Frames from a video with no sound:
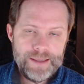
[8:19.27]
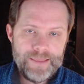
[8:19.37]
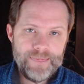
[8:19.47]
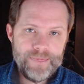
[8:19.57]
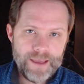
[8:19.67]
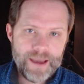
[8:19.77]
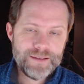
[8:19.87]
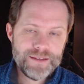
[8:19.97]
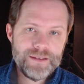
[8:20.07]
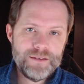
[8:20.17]

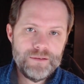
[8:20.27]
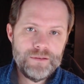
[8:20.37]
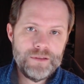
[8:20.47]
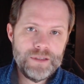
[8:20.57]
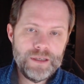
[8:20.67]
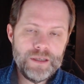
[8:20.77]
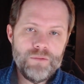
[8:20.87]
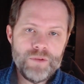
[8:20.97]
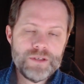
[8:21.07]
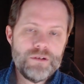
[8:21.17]
That's the
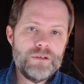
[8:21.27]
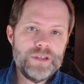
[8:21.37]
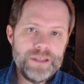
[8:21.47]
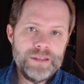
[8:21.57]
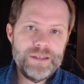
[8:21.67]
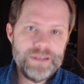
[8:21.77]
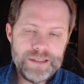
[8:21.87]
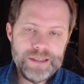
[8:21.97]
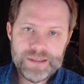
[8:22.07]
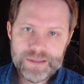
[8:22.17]
what's called
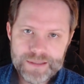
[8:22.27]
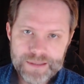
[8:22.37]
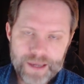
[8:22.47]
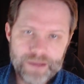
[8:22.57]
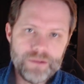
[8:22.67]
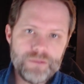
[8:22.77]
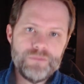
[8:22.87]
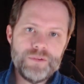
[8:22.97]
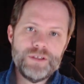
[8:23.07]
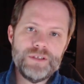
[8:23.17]
EDD cycle,
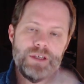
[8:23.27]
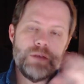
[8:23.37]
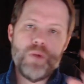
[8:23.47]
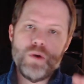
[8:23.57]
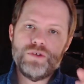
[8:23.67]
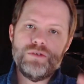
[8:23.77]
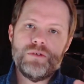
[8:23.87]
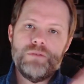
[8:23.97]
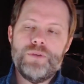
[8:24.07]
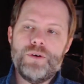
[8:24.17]
which is the emotional
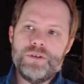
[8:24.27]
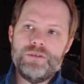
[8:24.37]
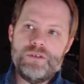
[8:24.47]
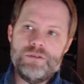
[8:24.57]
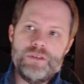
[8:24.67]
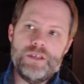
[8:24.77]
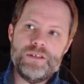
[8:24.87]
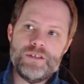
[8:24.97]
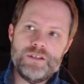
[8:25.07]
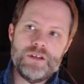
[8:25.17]
component to the
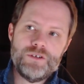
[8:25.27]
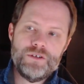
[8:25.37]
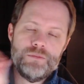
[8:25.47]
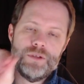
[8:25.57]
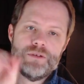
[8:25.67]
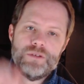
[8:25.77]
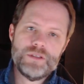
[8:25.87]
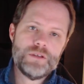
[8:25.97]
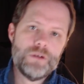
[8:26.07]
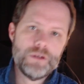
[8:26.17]
seduction, abuse,
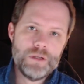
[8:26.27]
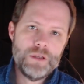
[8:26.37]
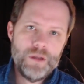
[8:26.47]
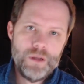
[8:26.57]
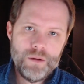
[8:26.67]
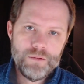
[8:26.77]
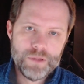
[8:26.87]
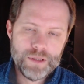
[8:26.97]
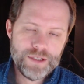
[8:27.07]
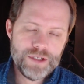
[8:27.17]
discard
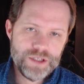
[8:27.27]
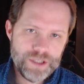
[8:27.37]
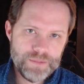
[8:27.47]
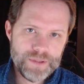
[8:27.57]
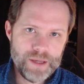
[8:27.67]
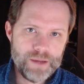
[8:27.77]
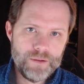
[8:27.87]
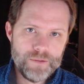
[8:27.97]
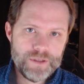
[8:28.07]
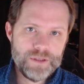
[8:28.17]
relationship
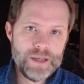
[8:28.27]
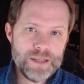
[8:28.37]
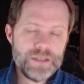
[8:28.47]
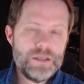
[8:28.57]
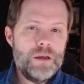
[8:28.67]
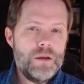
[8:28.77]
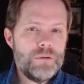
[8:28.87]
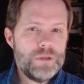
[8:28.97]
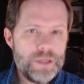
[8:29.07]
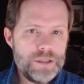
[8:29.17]
cycle. So that's
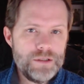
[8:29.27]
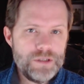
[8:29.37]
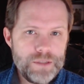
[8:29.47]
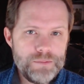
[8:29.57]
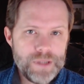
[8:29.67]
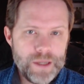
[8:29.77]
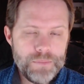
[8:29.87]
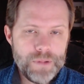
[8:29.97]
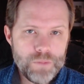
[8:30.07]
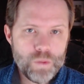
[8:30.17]
relationship type
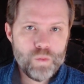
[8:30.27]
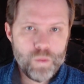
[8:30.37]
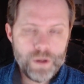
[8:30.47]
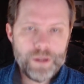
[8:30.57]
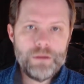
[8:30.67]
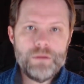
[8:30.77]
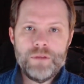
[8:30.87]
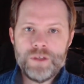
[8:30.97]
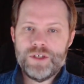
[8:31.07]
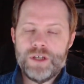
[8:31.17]
number one
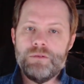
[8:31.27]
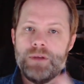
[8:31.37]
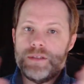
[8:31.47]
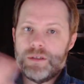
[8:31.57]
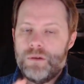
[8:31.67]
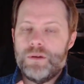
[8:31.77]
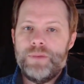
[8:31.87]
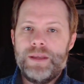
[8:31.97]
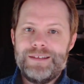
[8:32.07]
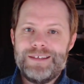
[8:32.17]
that generates
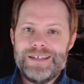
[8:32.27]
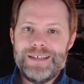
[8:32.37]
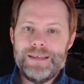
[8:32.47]
codependency.